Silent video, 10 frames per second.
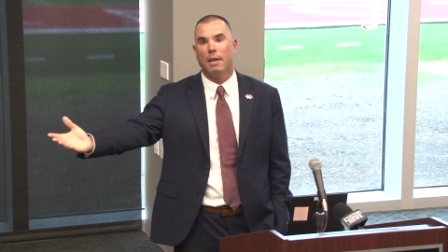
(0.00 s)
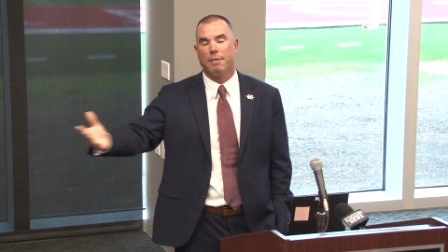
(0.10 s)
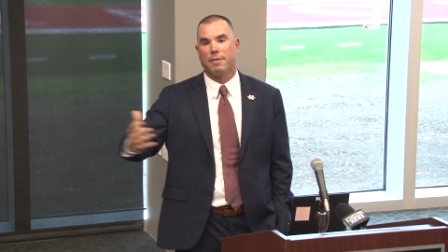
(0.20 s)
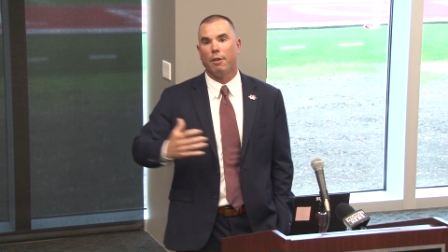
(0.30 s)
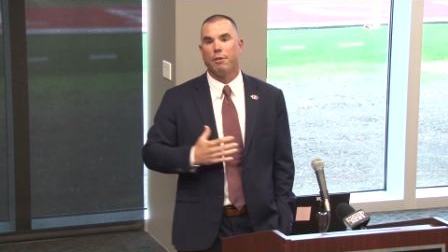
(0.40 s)
and
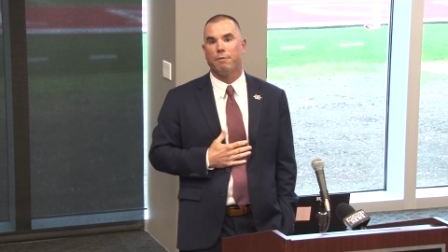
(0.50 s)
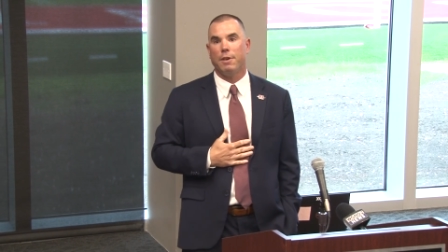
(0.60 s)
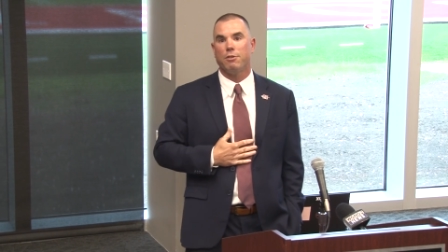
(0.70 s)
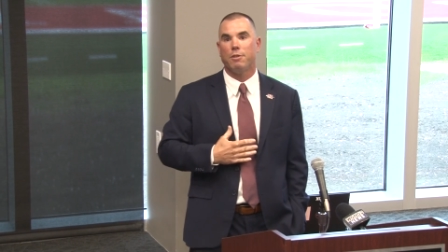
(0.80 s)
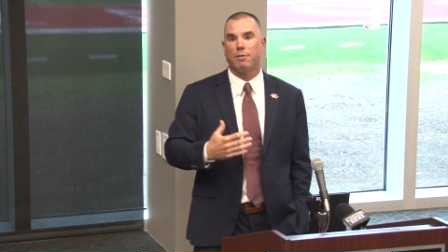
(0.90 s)
sell this
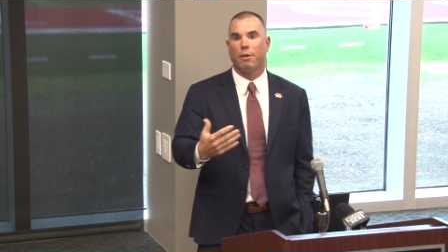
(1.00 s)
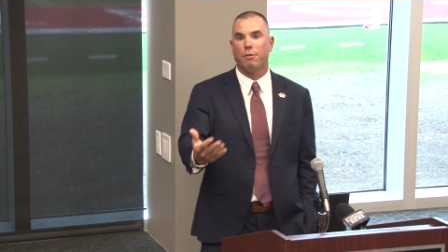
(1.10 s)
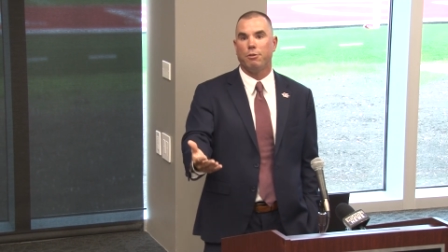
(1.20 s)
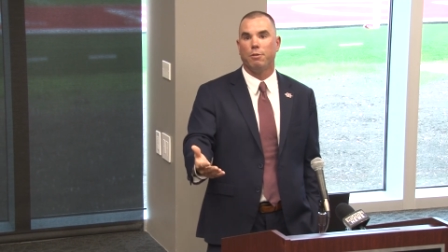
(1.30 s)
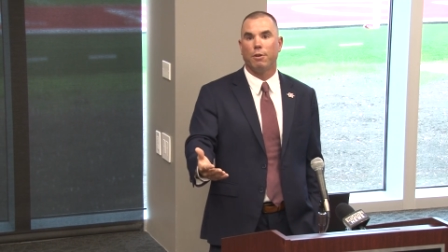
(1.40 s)
vision, sell
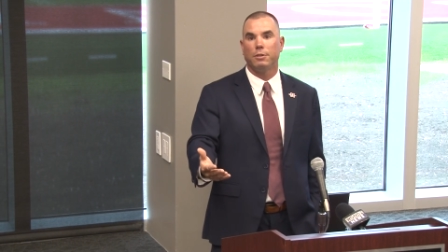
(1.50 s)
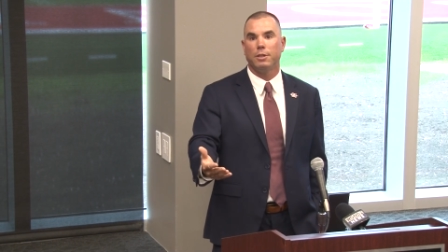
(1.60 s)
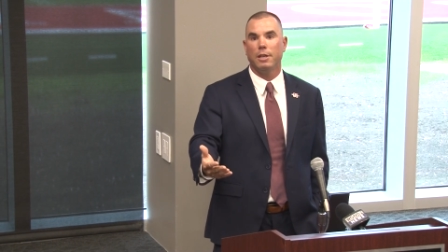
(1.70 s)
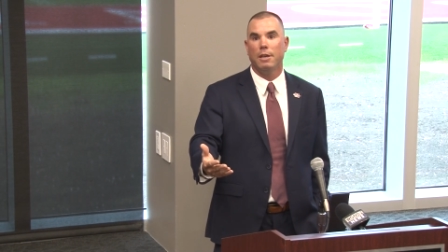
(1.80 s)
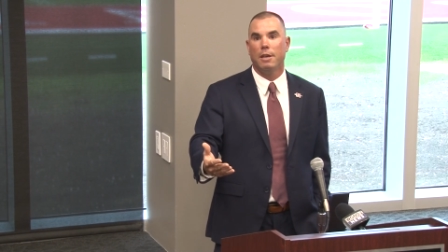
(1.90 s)
this
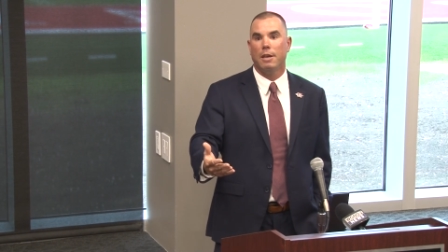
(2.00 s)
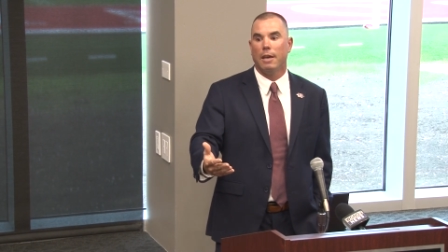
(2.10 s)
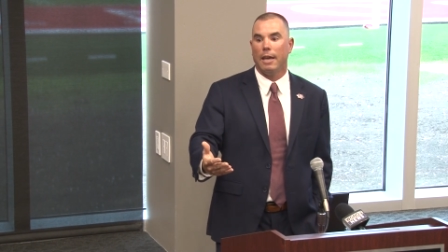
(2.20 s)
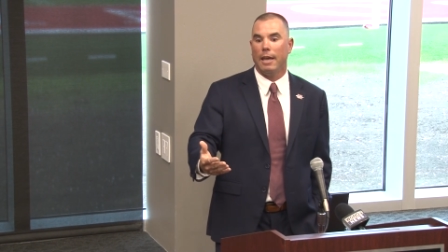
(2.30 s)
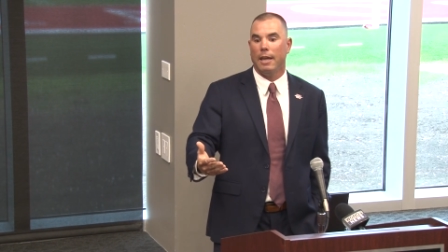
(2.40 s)
university,
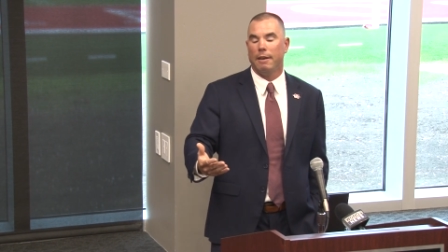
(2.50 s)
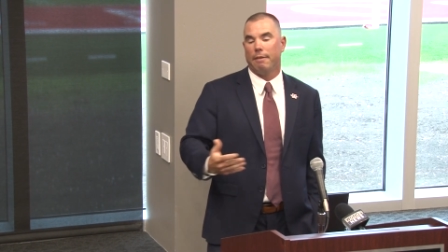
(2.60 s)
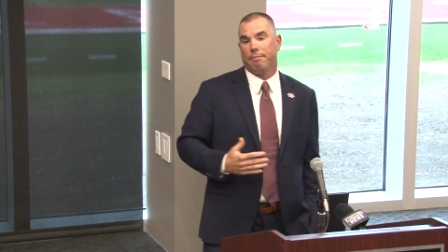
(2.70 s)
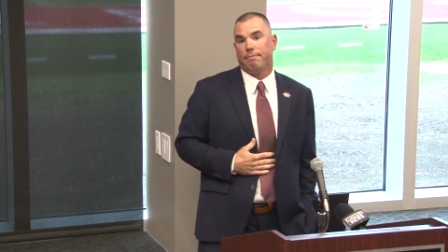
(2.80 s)
and